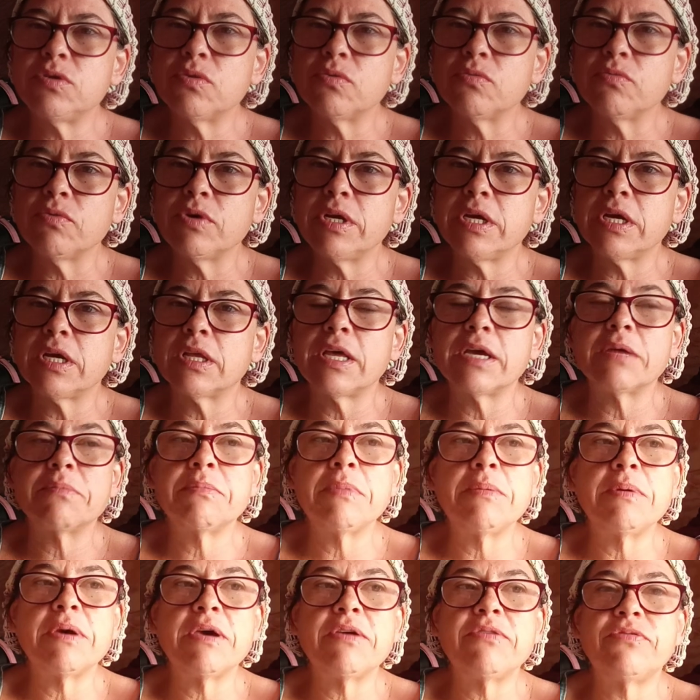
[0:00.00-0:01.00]
do a reading. Like
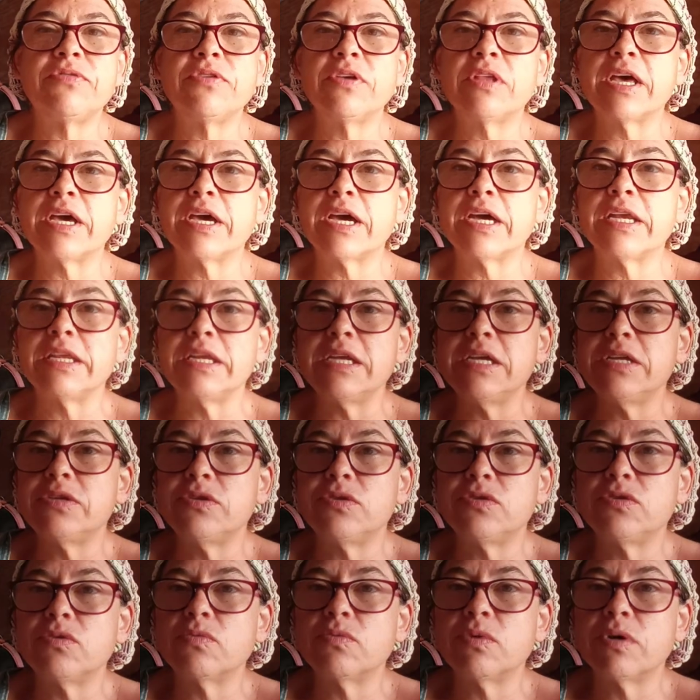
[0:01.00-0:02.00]
maybe I feel like I need
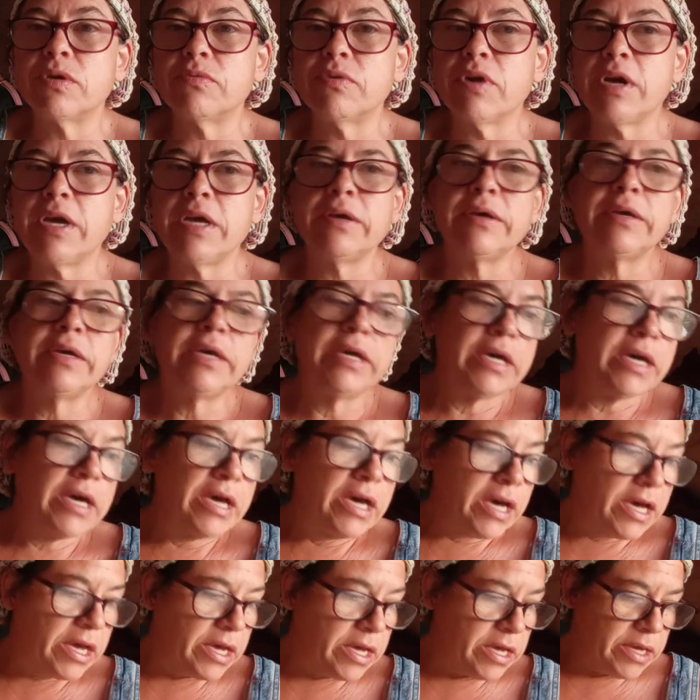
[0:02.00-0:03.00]
to do one, right?
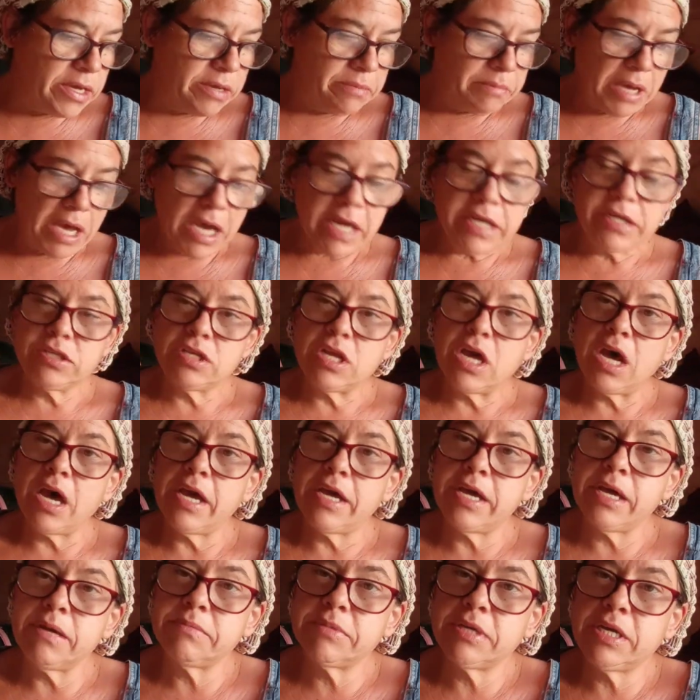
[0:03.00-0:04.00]
Um, I, I
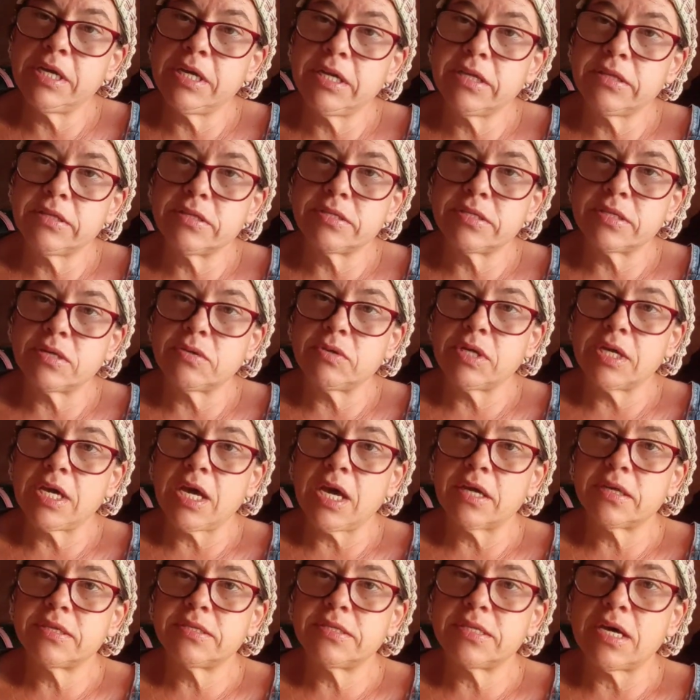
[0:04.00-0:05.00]
am getting the
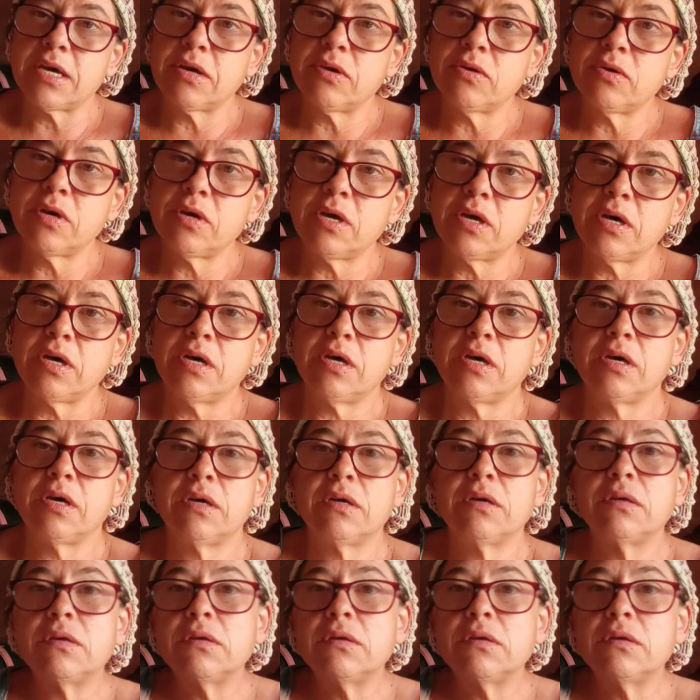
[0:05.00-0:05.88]
zodiacs out. Uh,